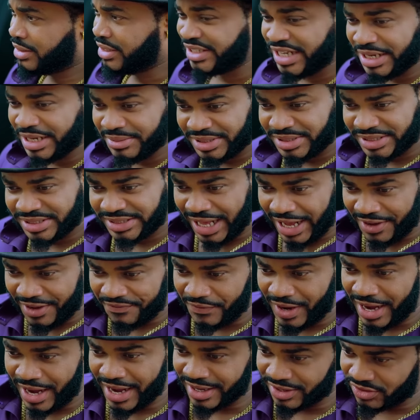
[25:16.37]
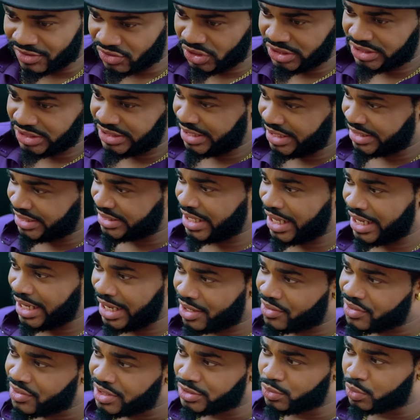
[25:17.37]
The same staff I increased their
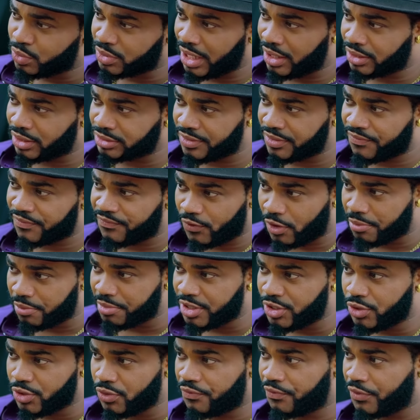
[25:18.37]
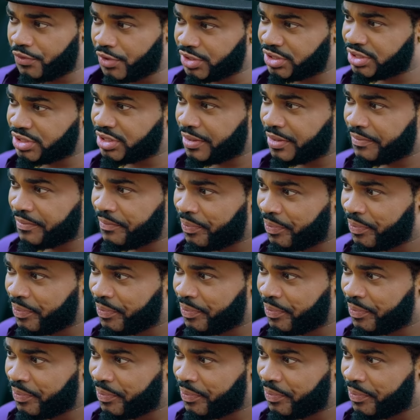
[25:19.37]
salaries without informing you first?